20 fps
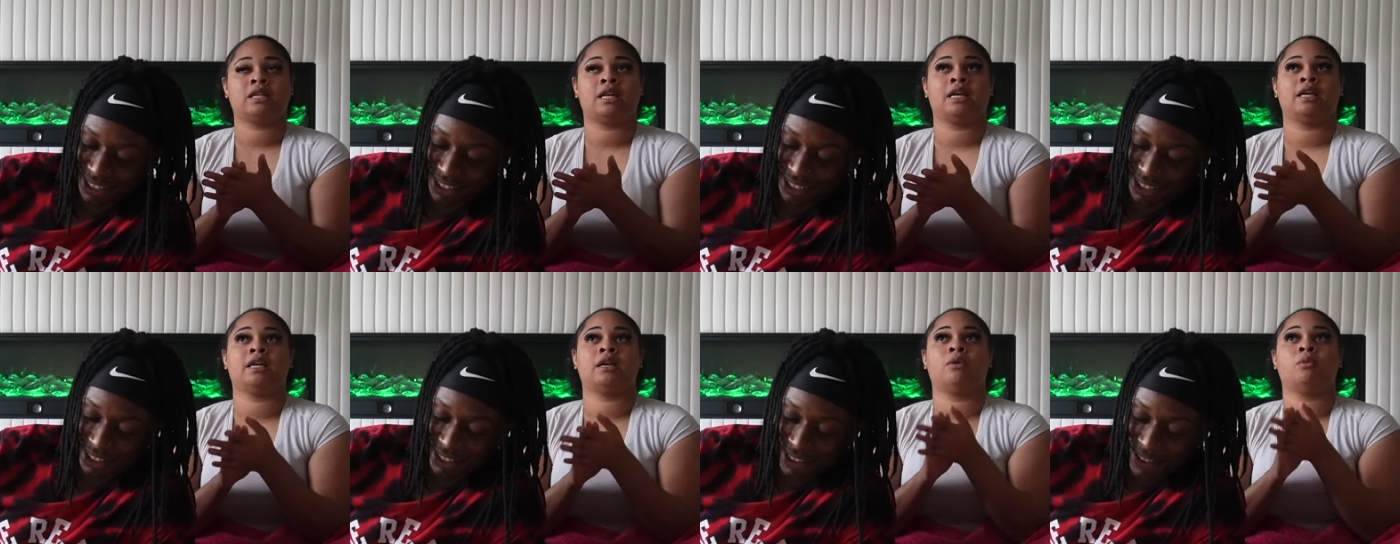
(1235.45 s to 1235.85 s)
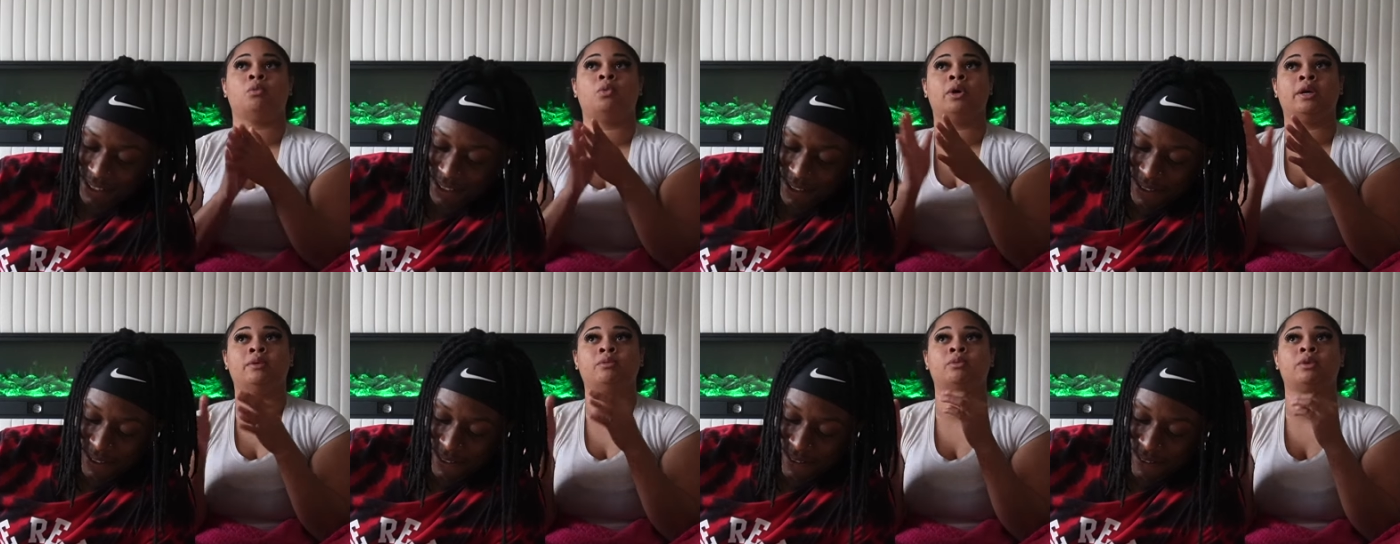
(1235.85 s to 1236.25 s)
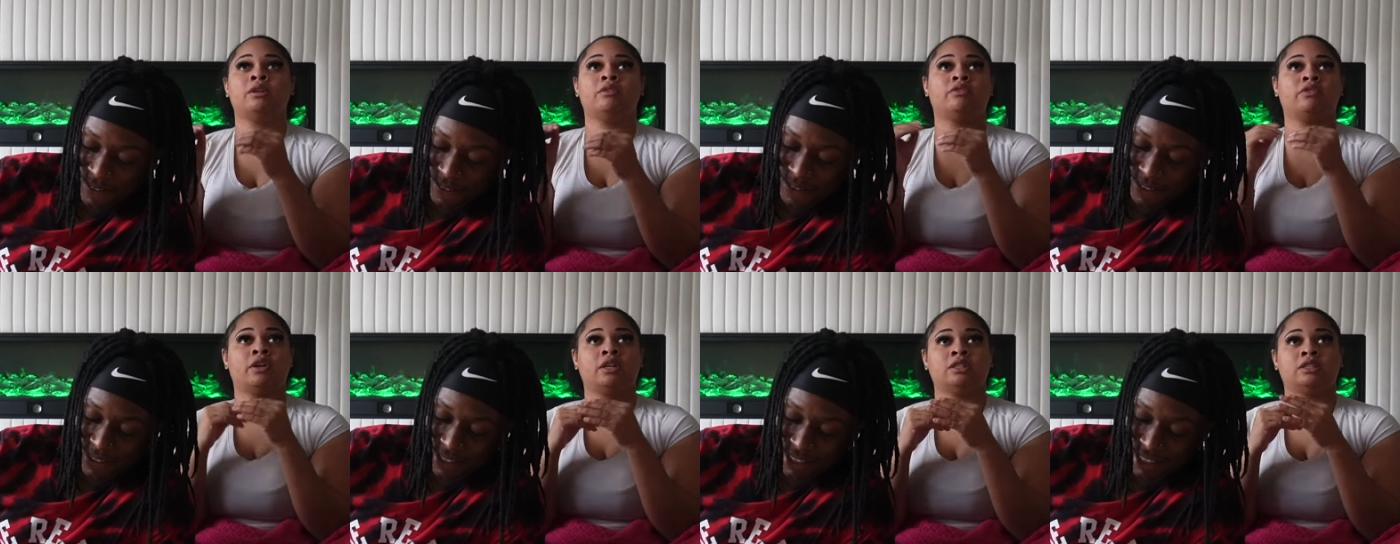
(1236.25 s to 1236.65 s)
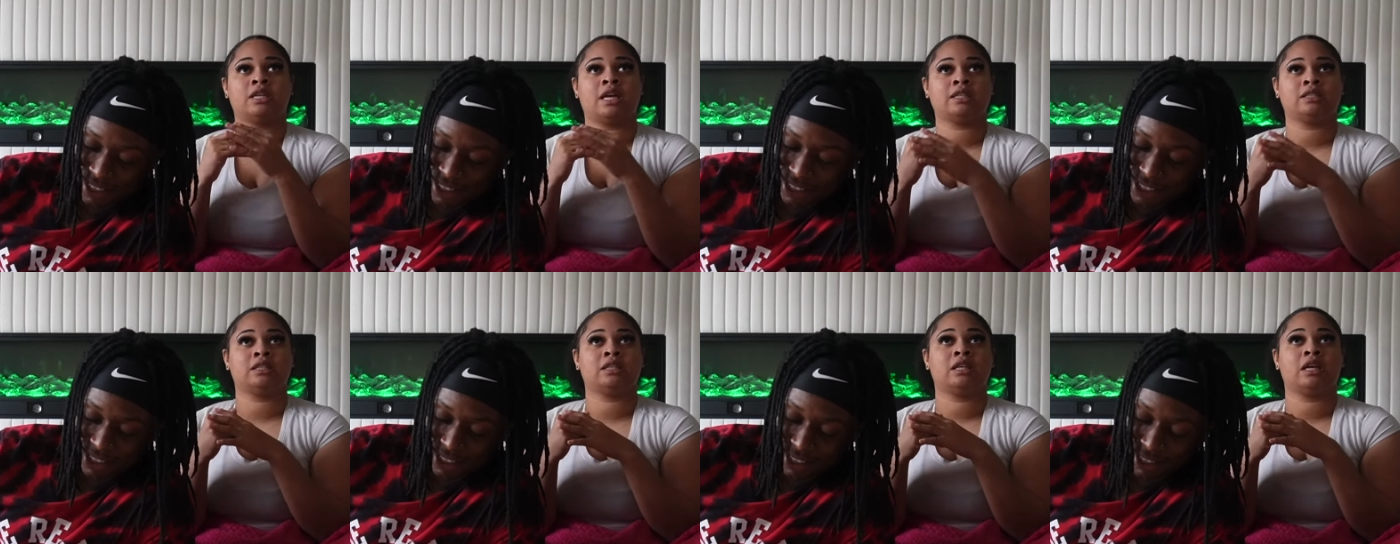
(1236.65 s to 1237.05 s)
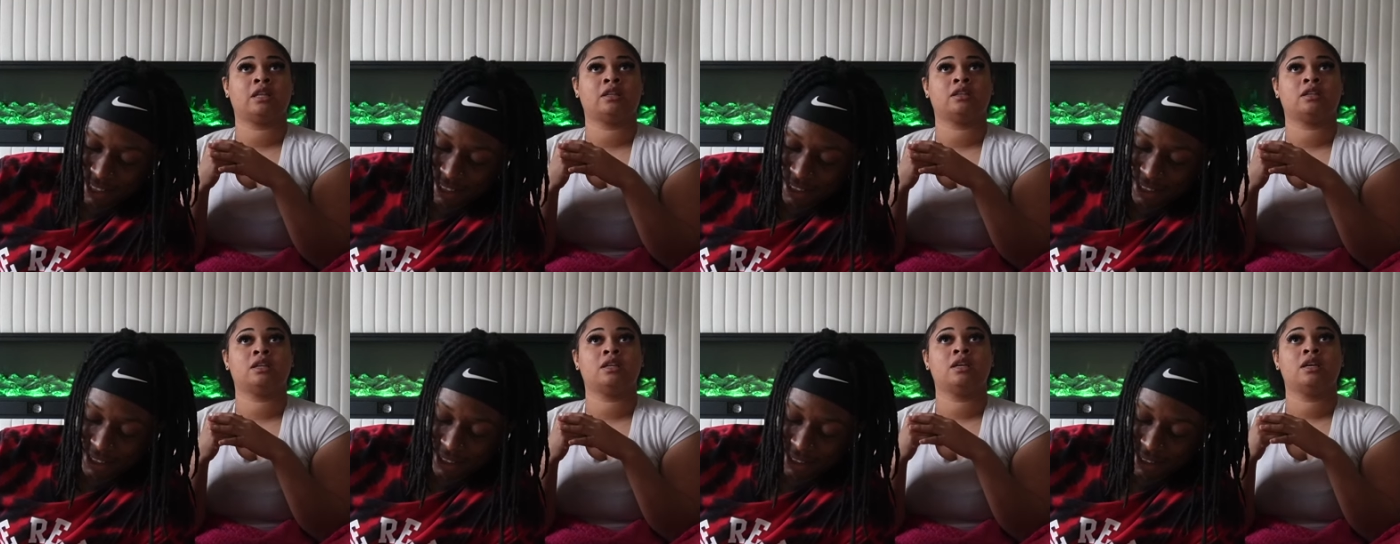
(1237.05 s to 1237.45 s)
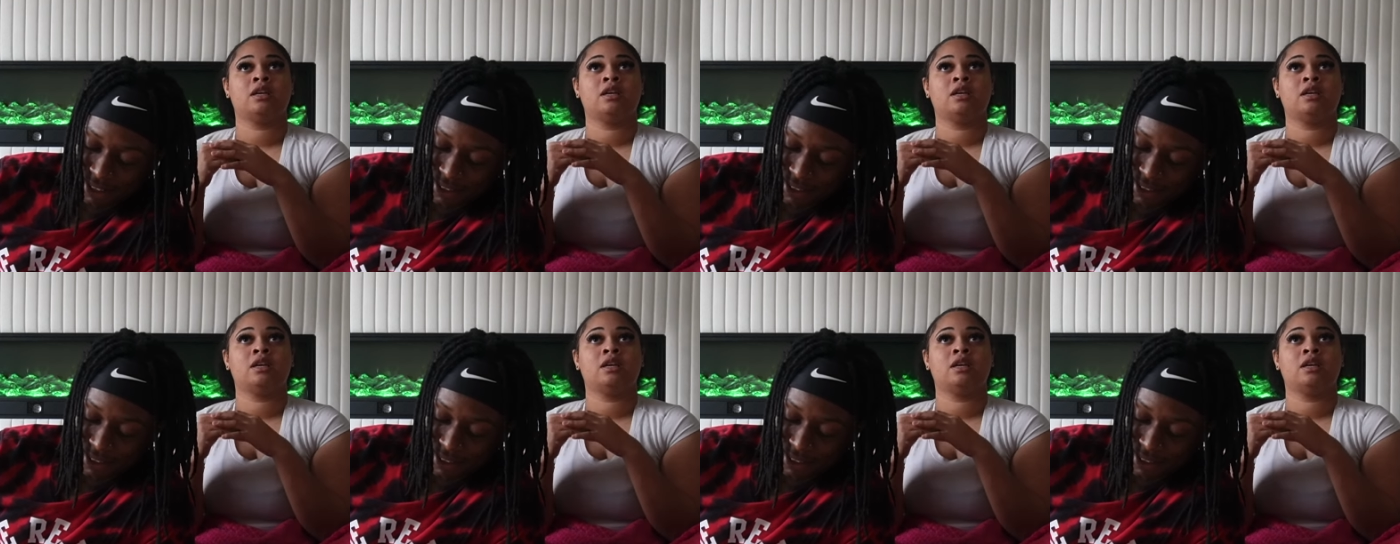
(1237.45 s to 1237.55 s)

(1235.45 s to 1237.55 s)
Speaker 1: Like, when we first got together,